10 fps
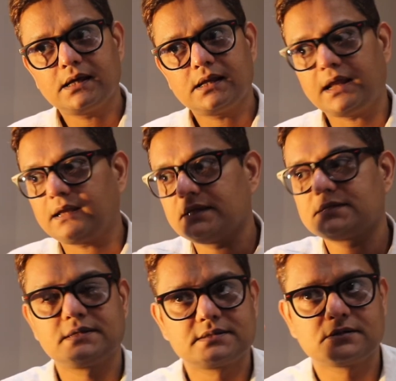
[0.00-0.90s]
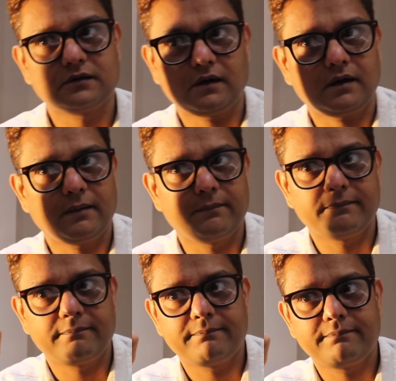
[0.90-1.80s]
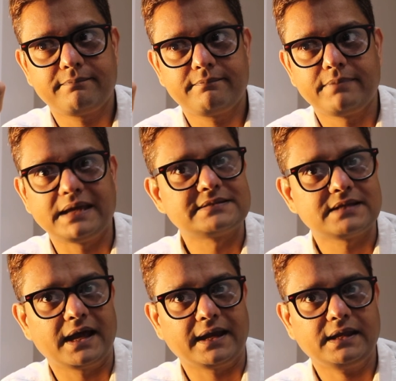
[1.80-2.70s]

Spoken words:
that this is not bass line.